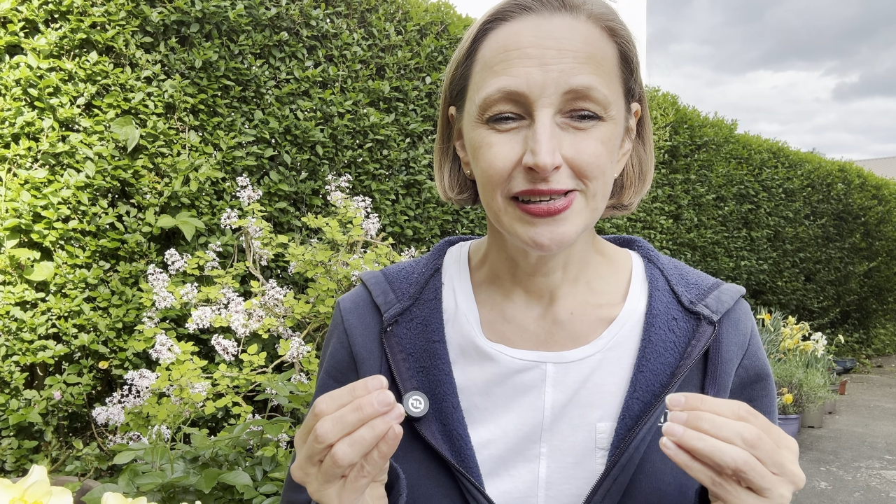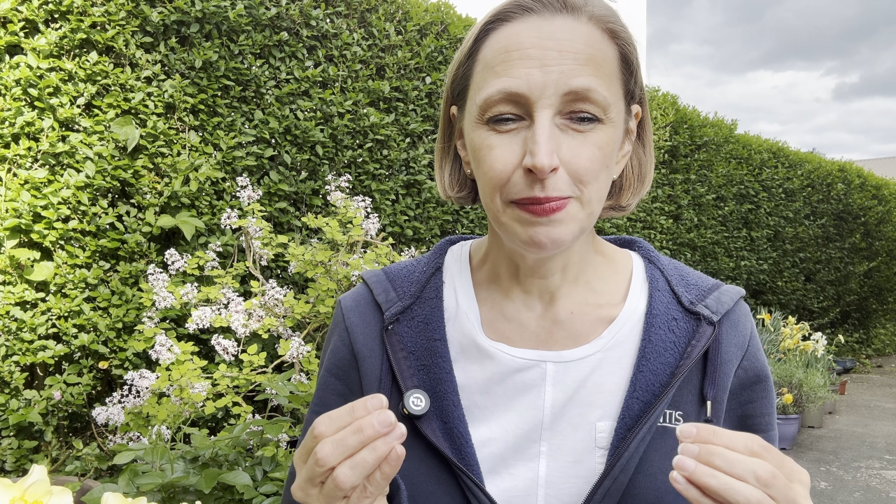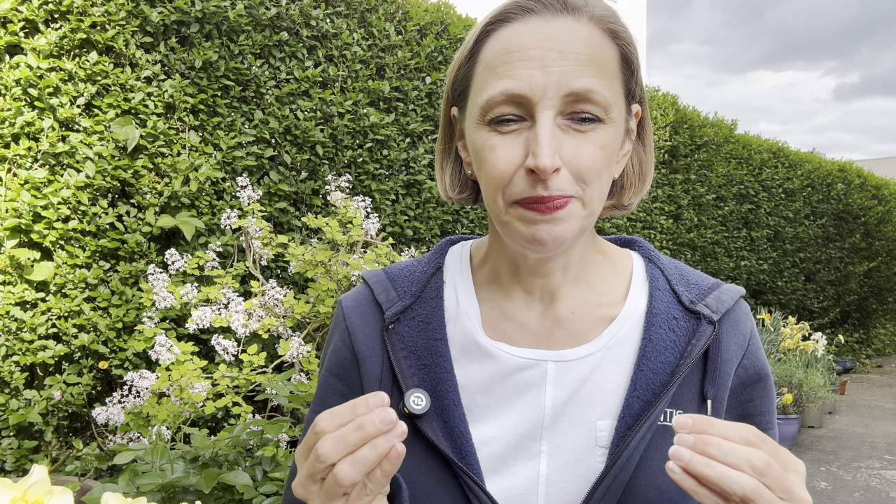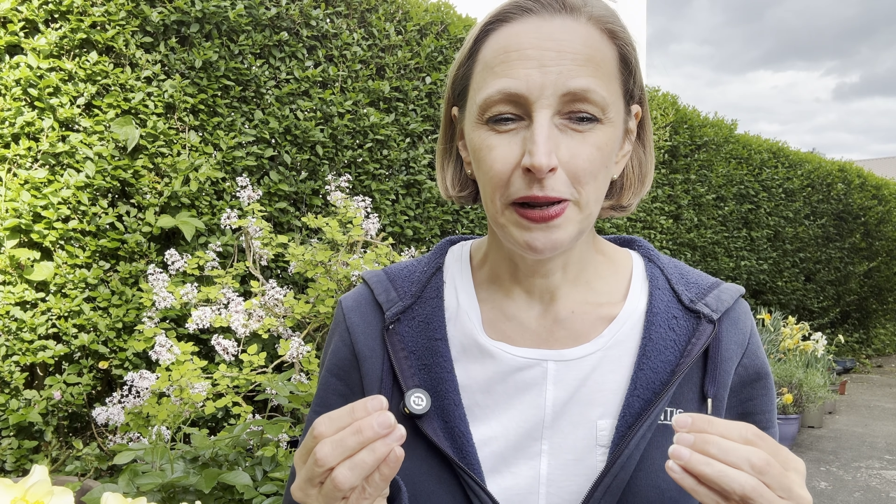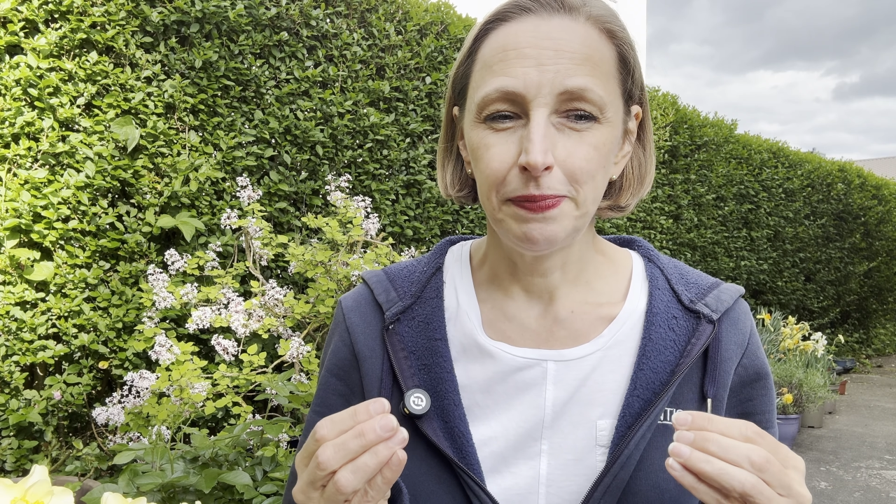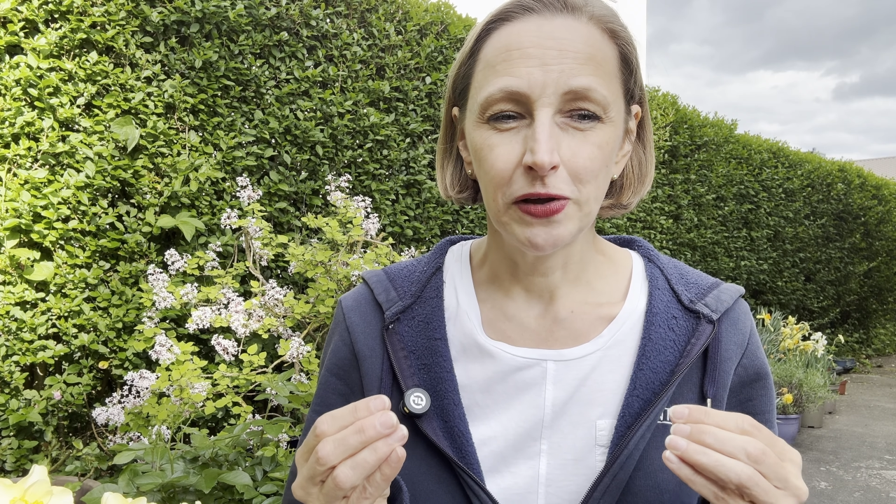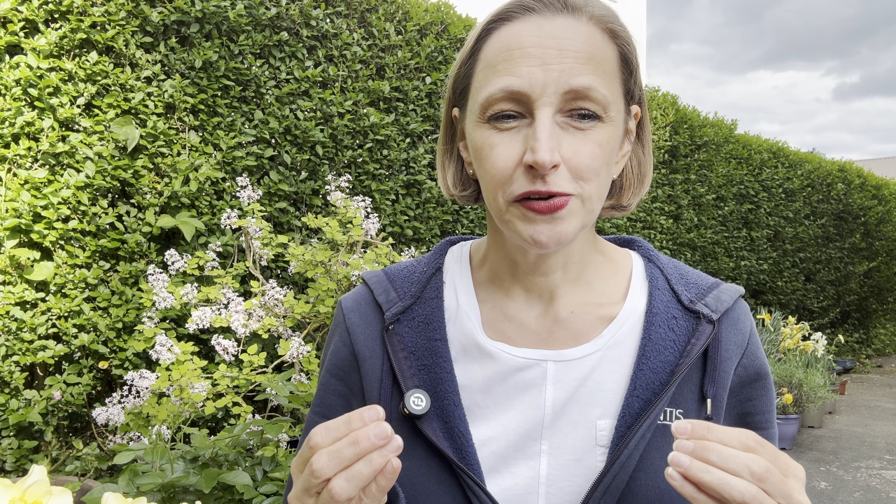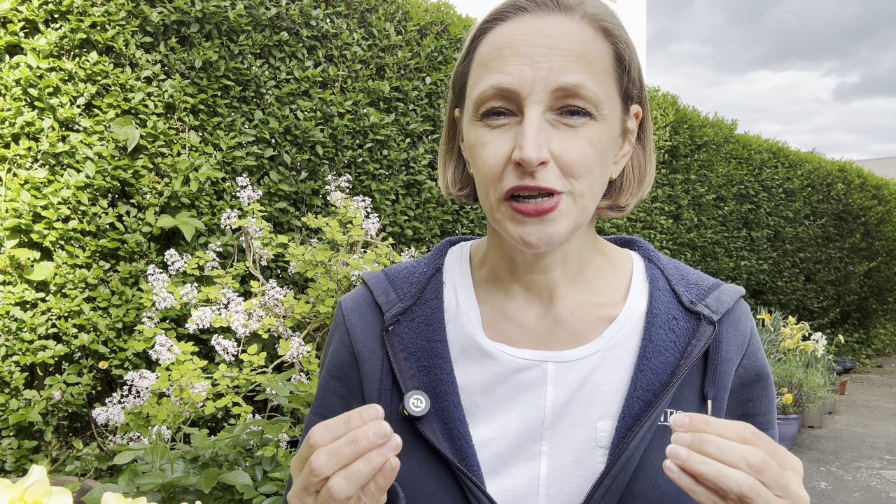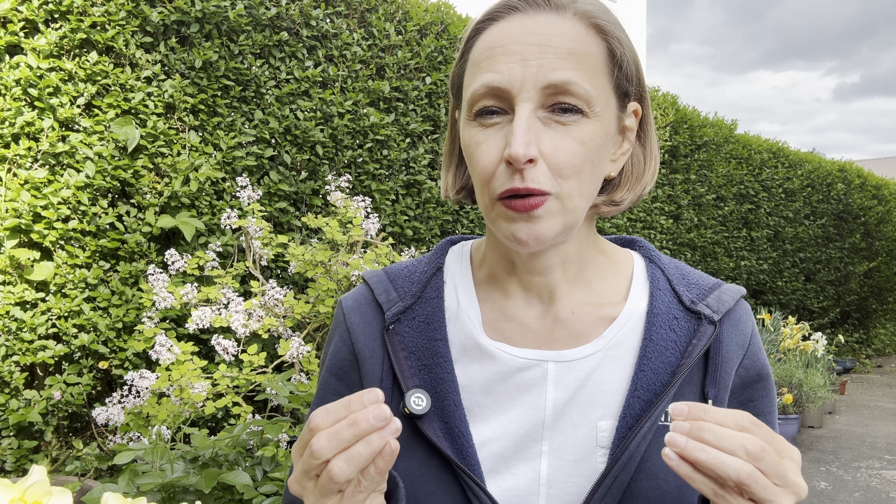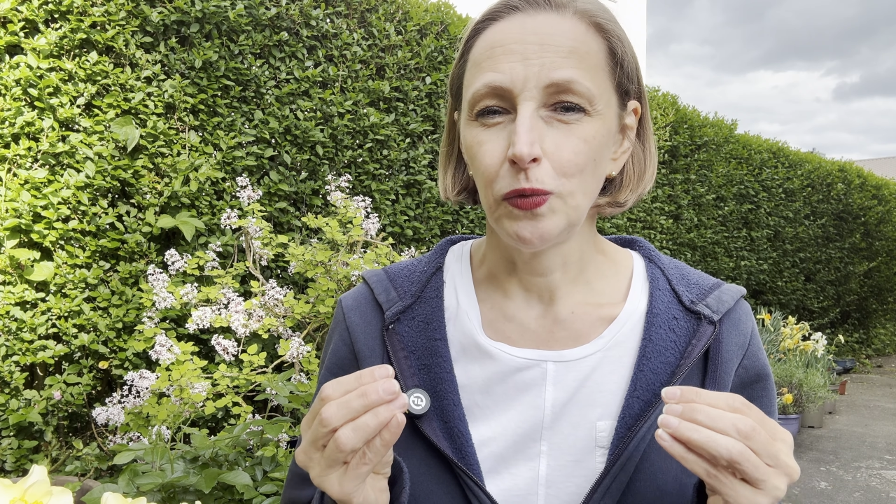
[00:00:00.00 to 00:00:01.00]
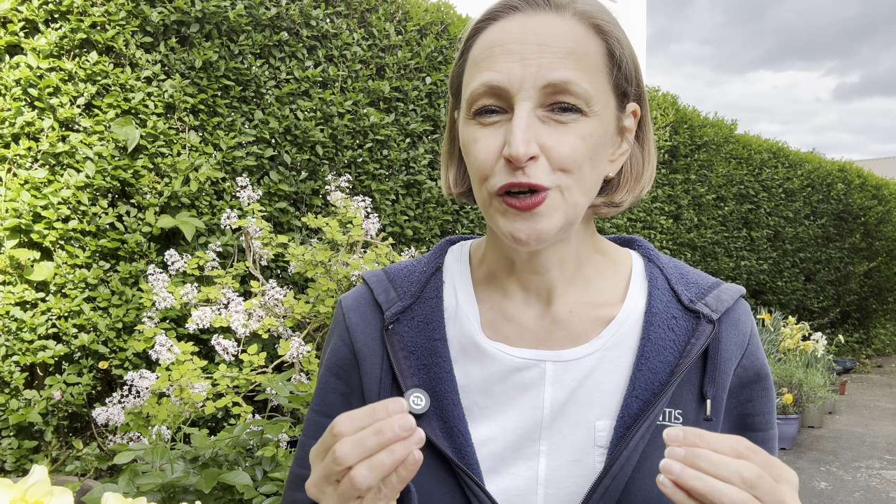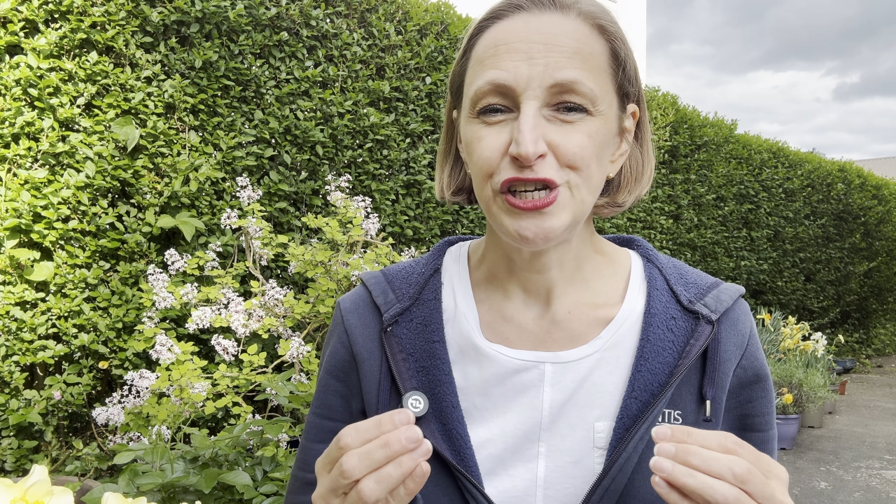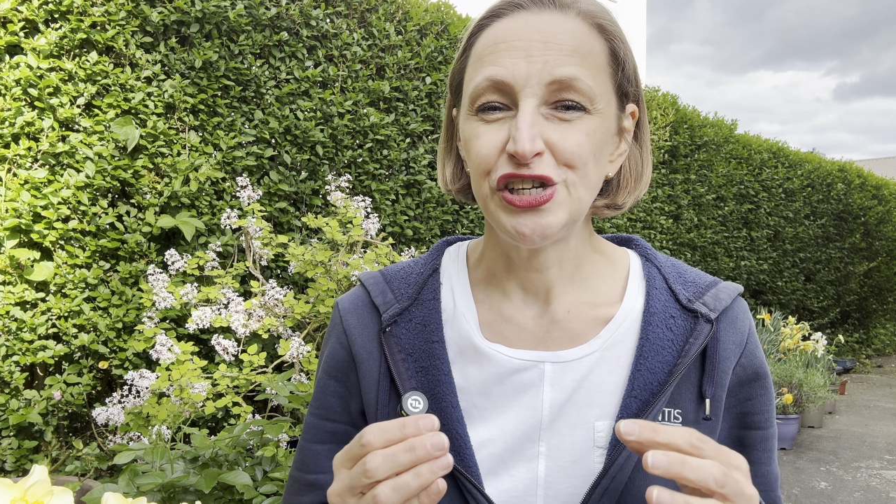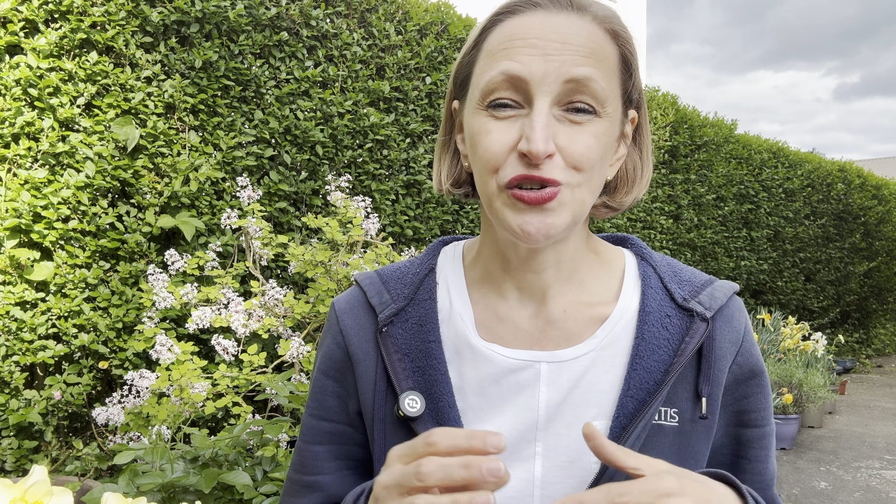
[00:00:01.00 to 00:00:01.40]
simply because I wanted to